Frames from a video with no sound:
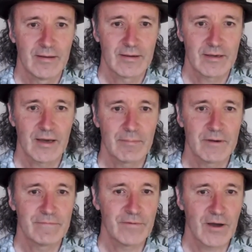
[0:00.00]
Come
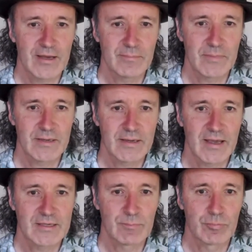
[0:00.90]
and find me
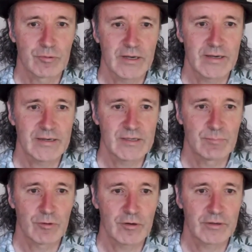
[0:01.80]
as bread is
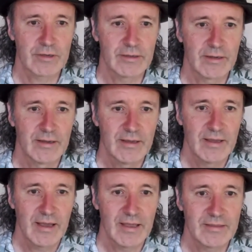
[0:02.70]
broken,
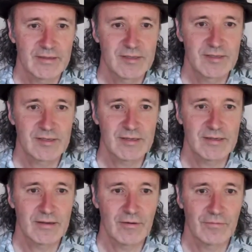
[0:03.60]
and the
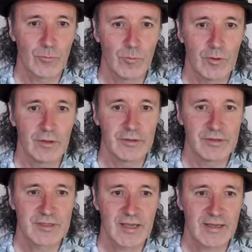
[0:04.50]
sin of the world
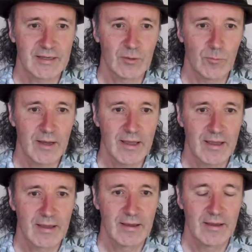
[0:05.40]
is taken away,